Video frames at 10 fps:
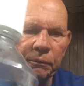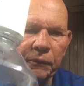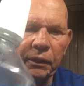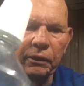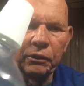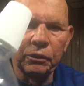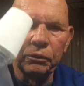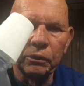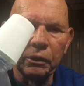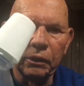into
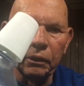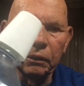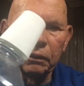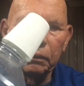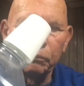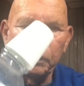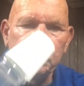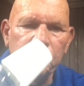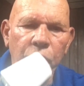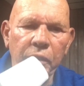the
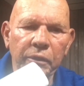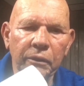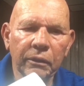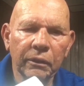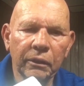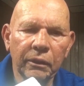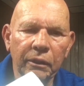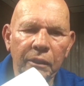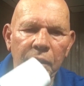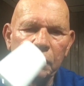reservoir,
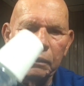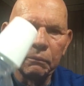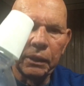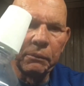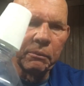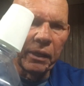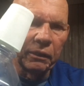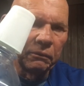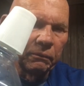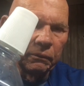maybe about
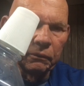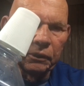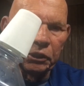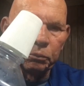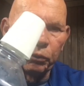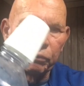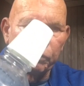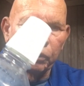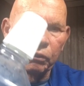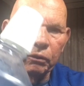a
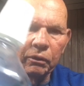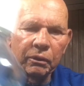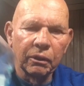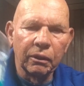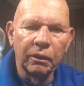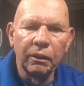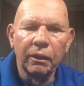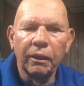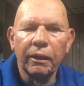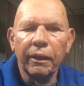teaspoonful,
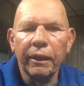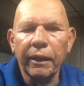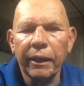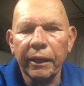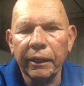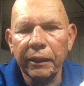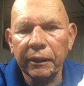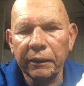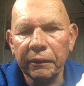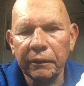
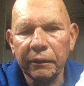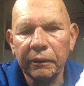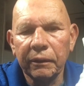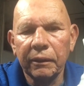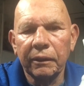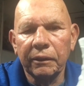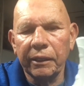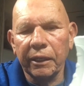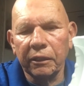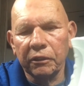and
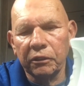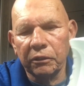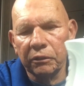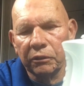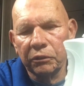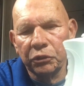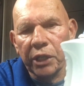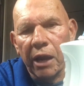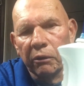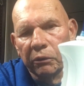take into the
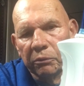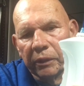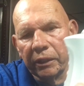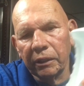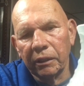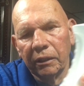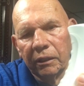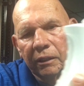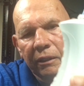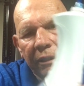shower with me
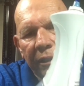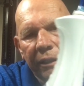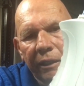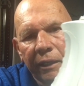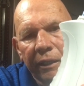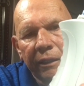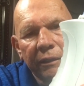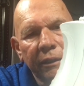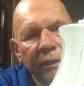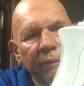and